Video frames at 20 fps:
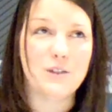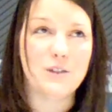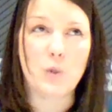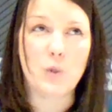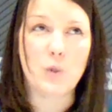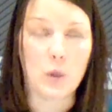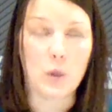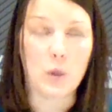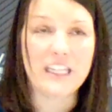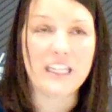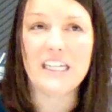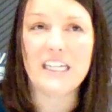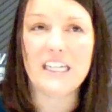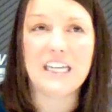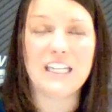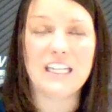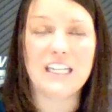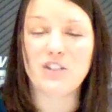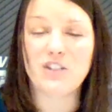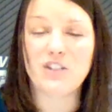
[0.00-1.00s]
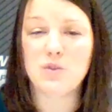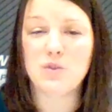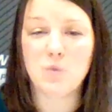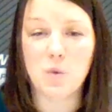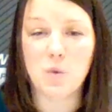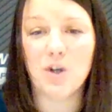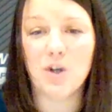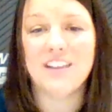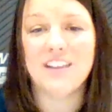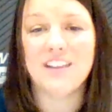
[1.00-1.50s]
and he
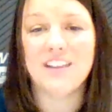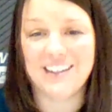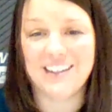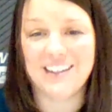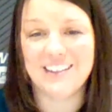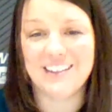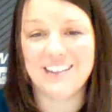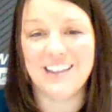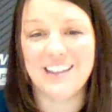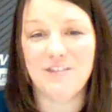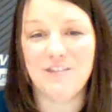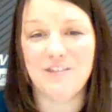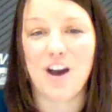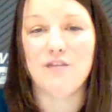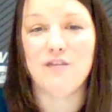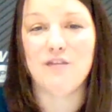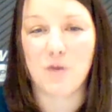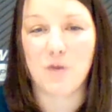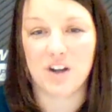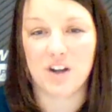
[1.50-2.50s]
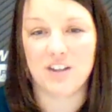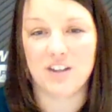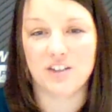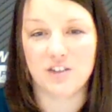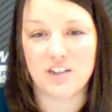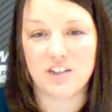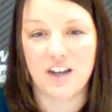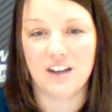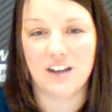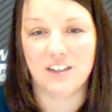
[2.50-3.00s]
swore that he could live off
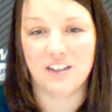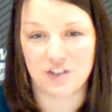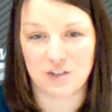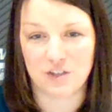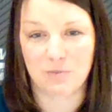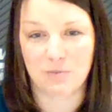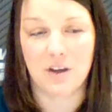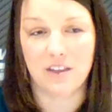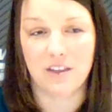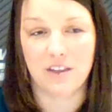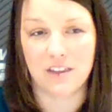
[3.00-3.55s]
$400 a month.